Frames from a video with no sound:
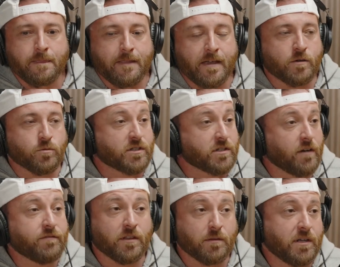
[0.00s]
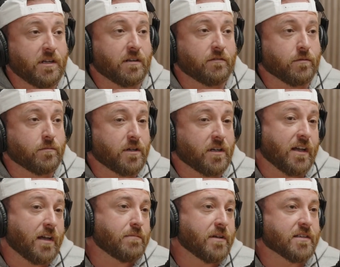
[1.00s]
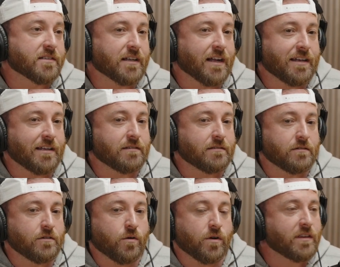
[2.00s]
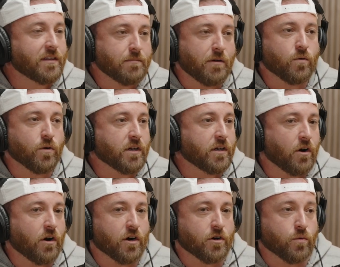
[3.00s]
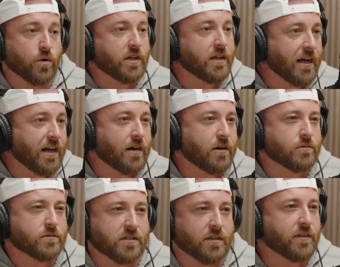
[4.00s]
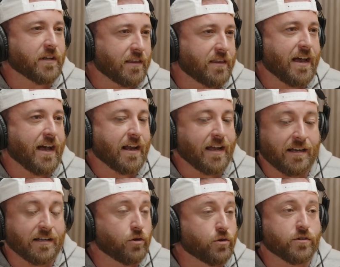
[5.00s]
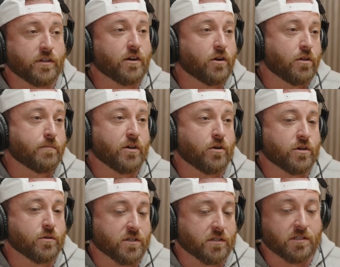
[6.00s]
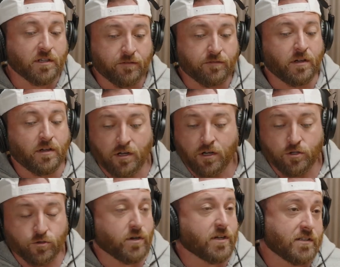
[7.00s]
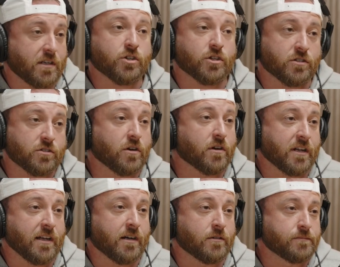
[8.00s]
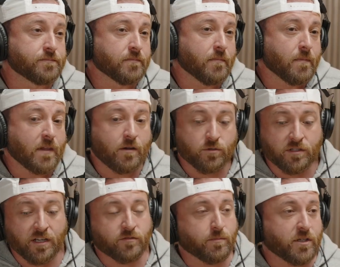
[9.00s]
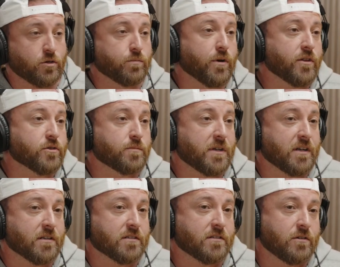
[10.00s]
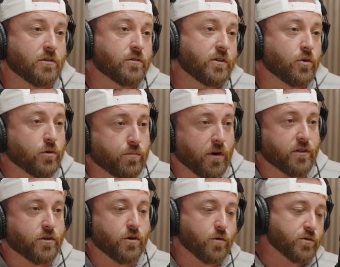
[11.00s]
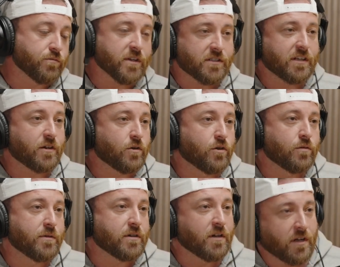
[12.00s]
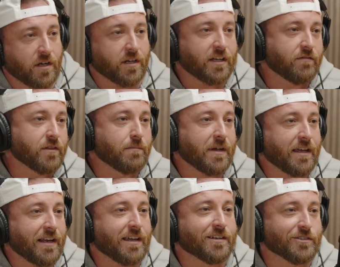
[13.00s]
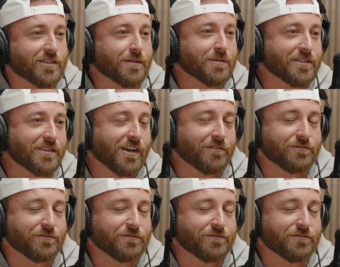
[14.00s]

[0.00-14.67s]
And it was tough in the beginning for me, again, because like I didn't know anything about working hard or working out, stuff like that. I had to learn that all on my own. It was a tough transition starting out. It was nice for my 2 brothers because, the older brother, you're always wrestling at home and giving the manhandle type of stuff.